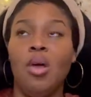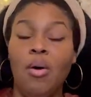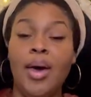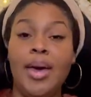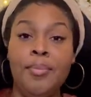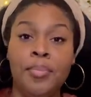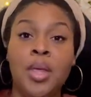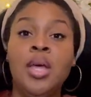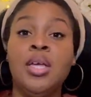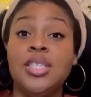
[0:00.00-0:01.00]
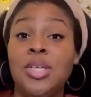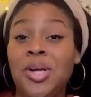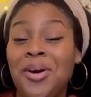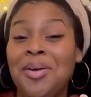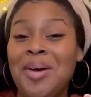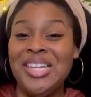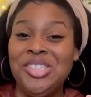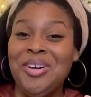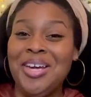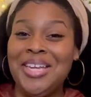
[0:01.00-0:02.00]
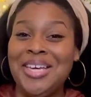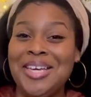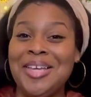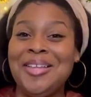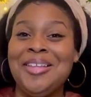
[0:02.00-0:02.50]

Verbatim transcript: Okay. So during training,